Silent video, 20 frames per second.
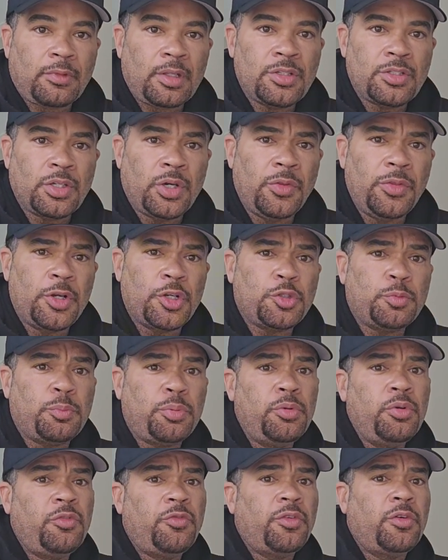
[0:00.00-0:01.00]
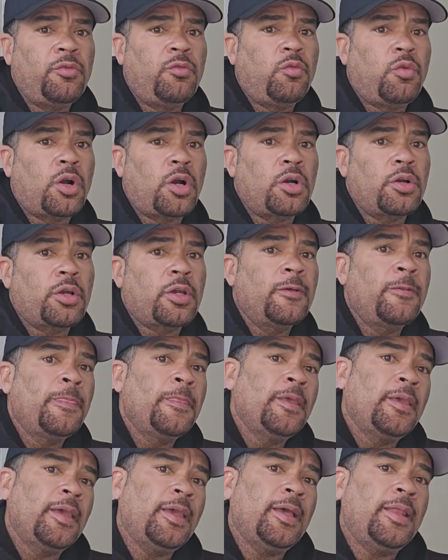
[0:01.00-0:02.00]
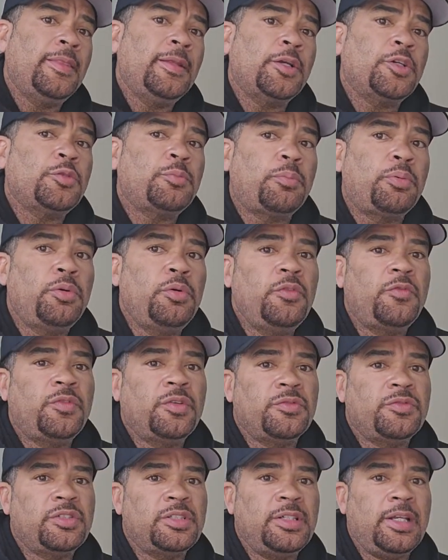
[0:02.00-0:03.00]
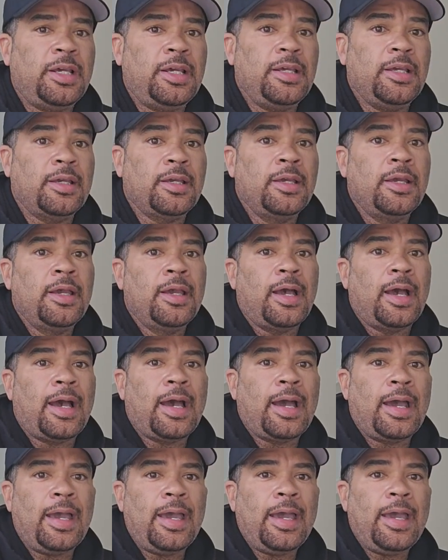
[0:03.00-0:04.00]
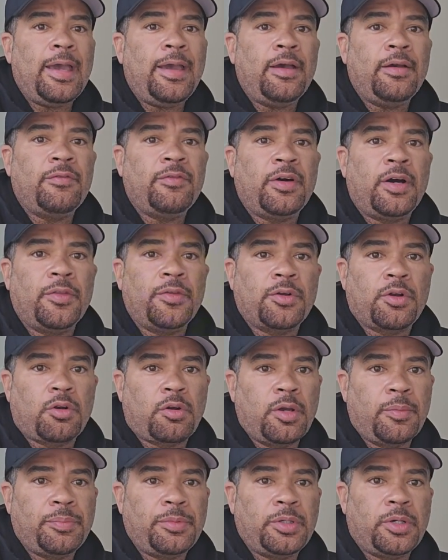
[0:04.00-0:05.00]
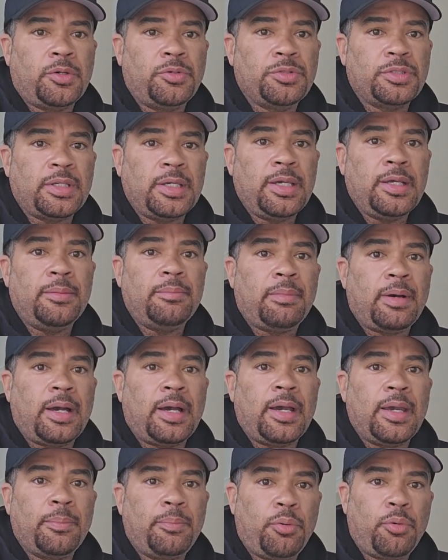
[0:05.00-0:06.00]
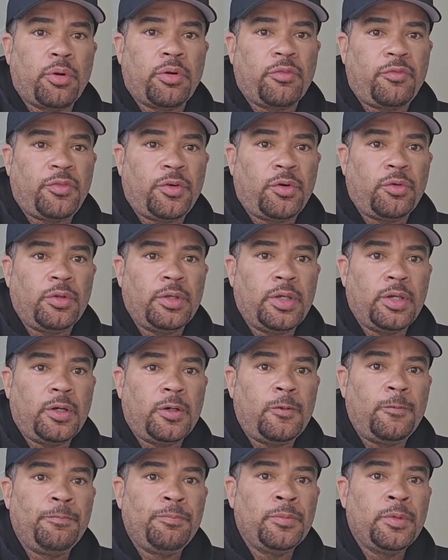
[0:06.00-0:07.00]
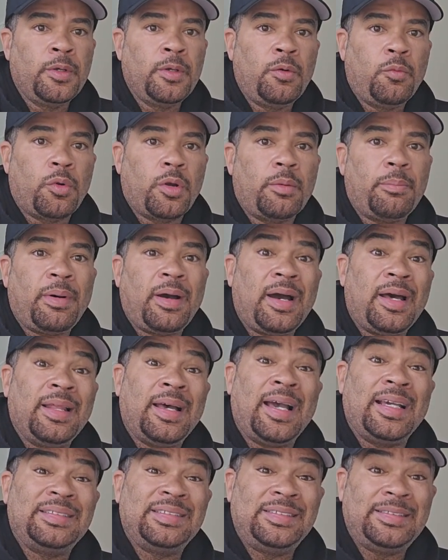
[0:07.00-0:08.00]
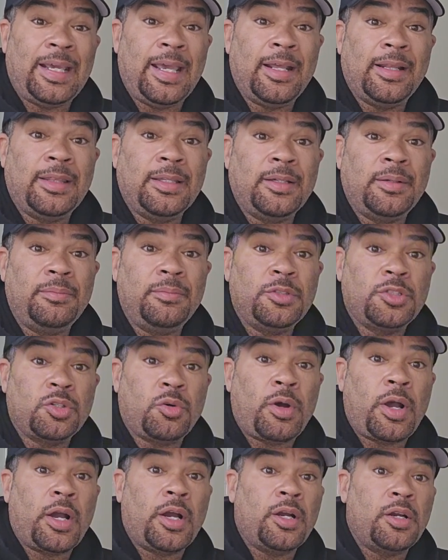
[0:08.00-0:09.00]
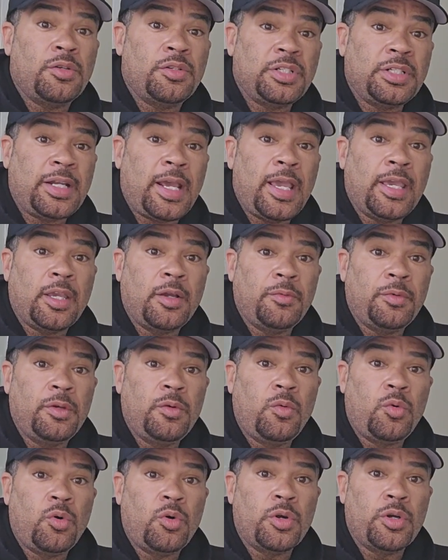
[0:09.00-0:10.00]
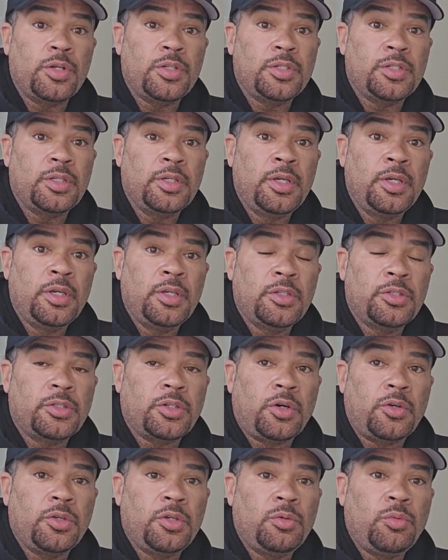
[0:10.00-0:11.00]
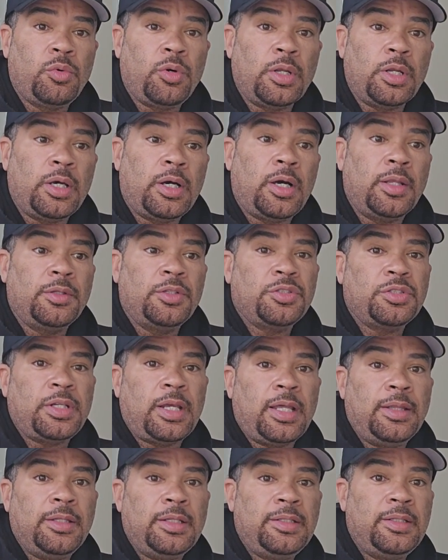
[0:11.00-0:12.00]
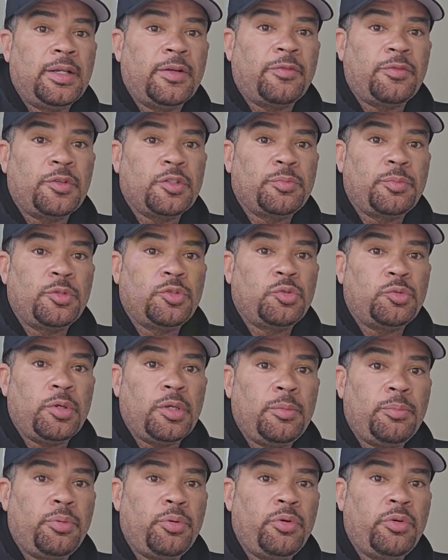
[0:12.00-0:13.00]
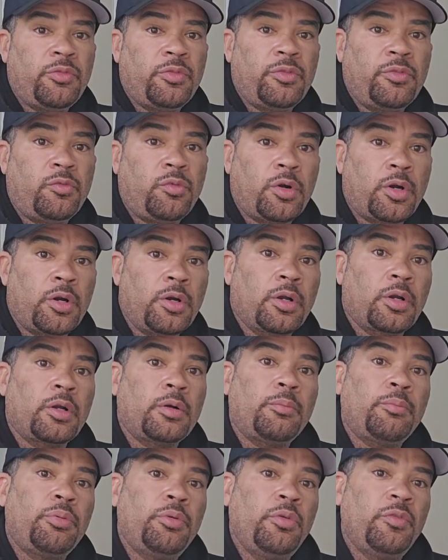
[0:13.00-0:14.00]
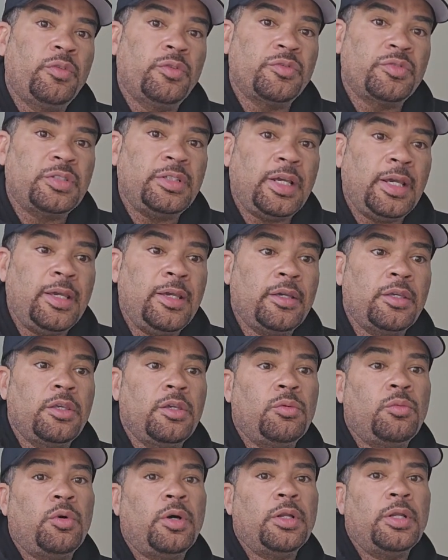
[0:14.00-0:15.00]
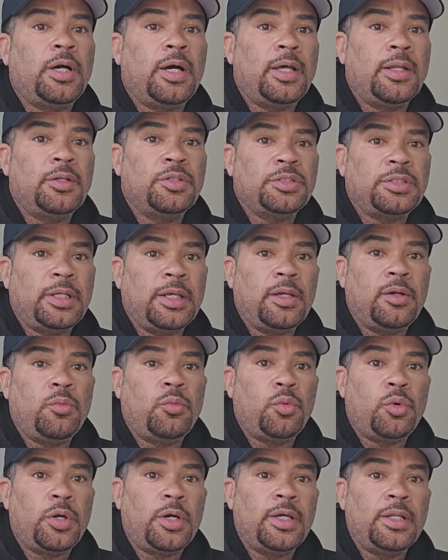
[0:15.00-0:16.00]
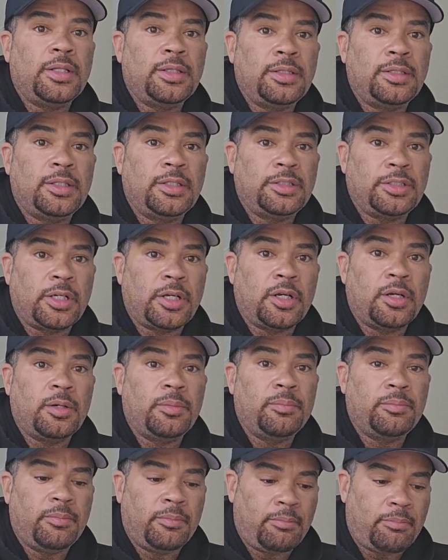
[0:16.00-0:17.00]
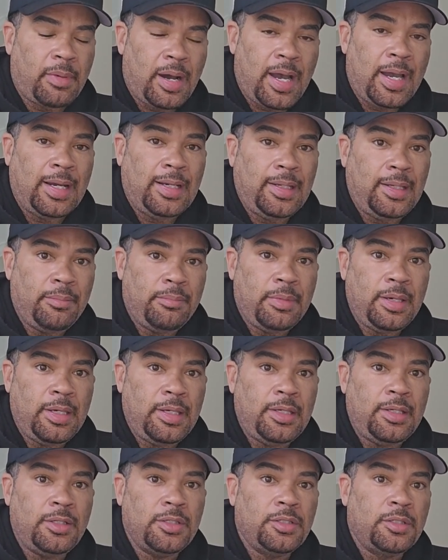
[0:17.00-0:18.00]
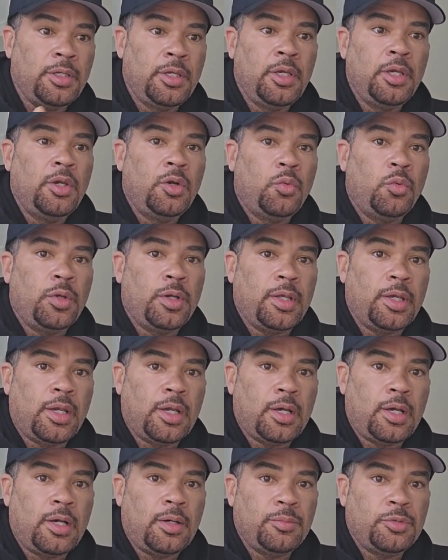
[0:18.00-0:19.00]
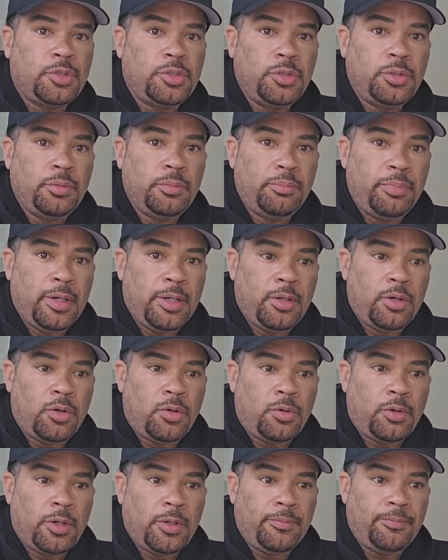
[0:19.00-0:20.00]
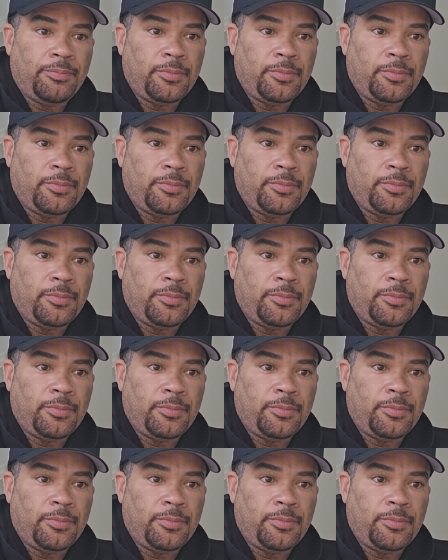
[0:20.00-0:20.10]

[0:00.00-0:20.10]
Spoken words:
So there's proof of work and there's proof of stake. I have other cryptos in my portfolio whereby I stake them, so I earn staking rewards. So you'll want to understand the difference between proof of work, proof of stake. You want to understand what the term mining means when it comes to Bitcoin.